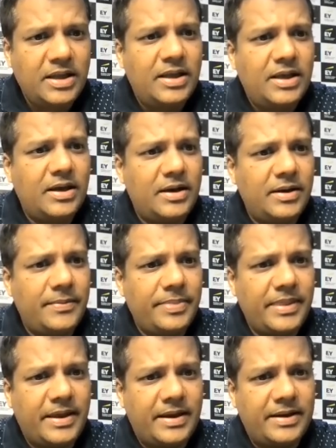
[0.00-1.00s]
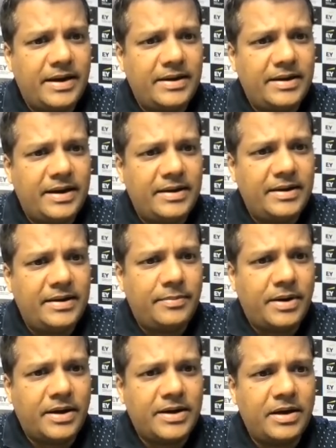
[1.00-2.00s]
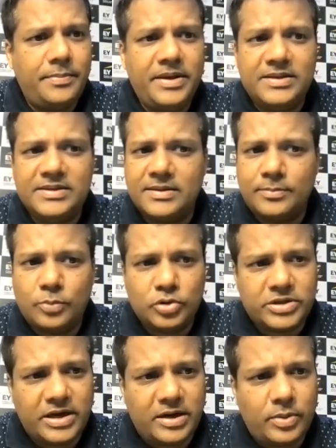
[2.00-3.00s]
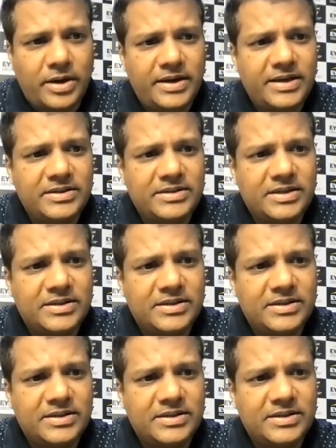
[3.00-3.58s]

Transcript: and the market B is the most advantageous,